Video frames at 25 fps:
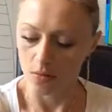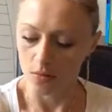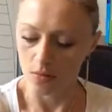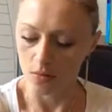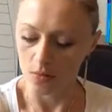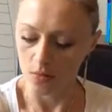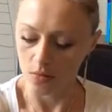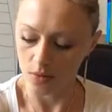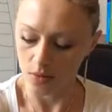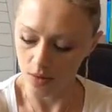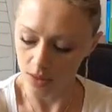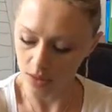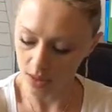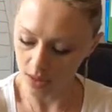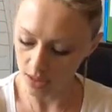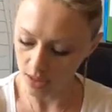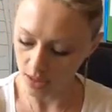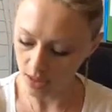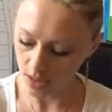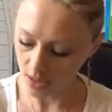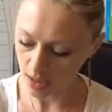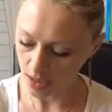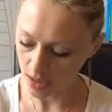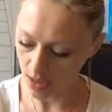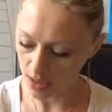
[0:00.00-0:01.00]

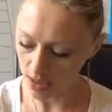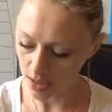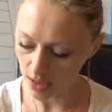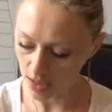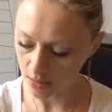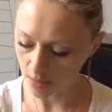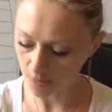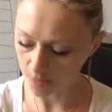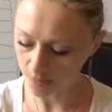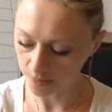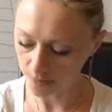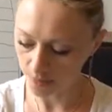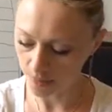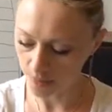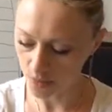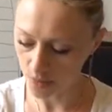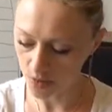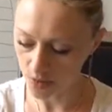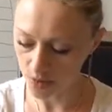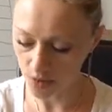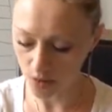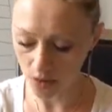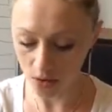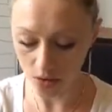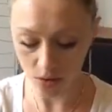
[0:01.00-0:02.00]
Okay,
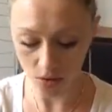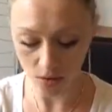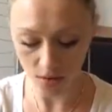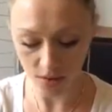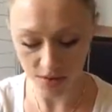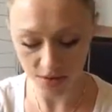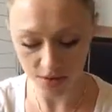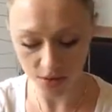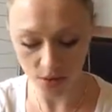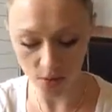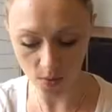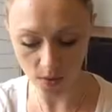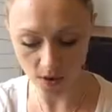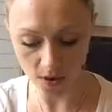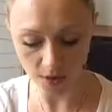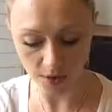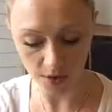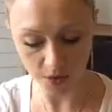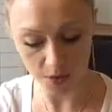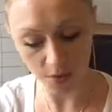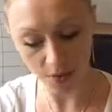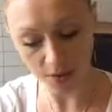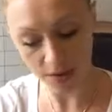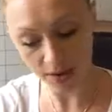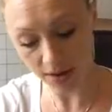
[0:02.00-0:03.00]
so let's go on
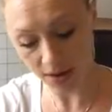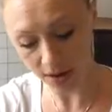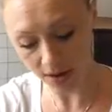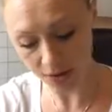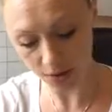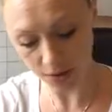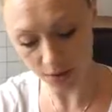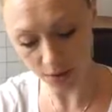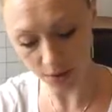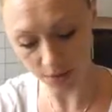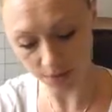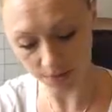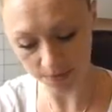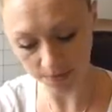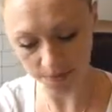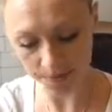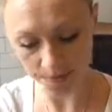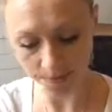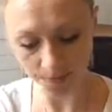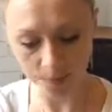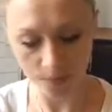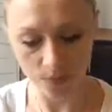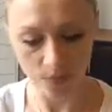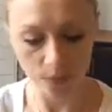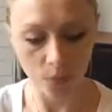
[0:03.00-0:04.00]
to our next one,
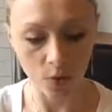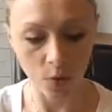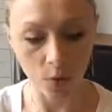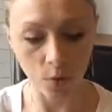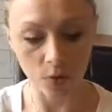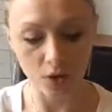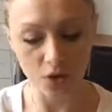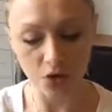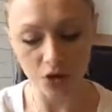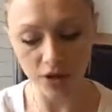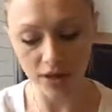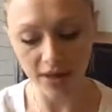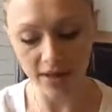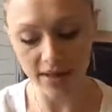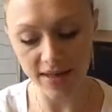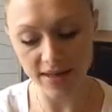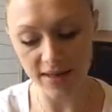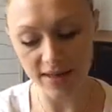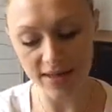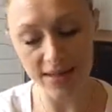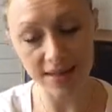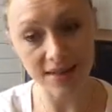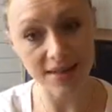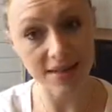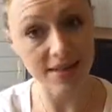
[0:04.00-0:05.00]
which
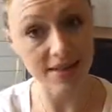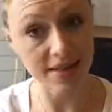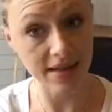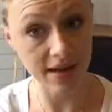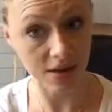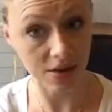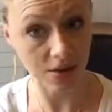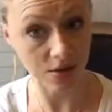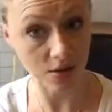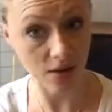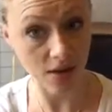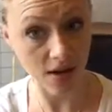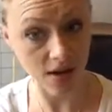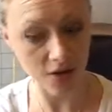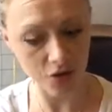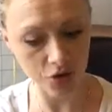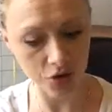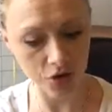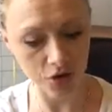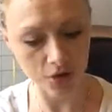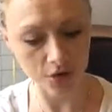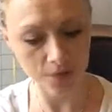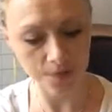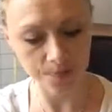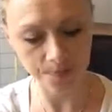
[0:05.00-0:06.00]
is
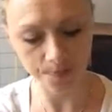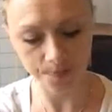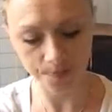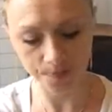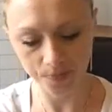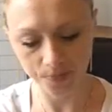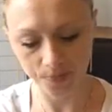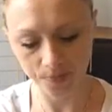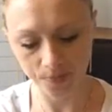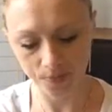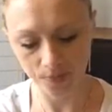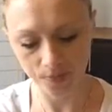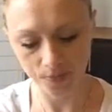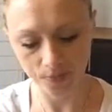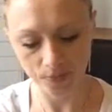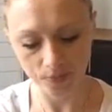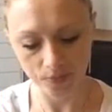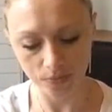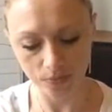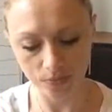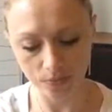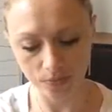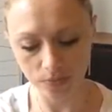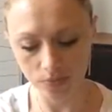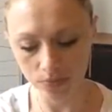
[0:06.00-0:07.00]
technological.
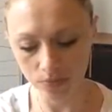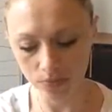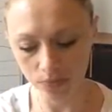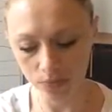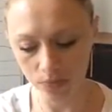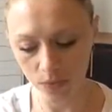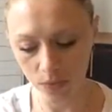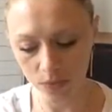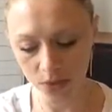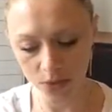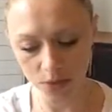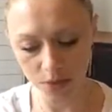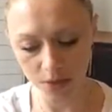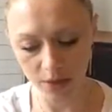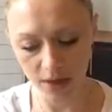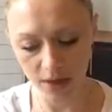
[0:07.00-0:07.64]
So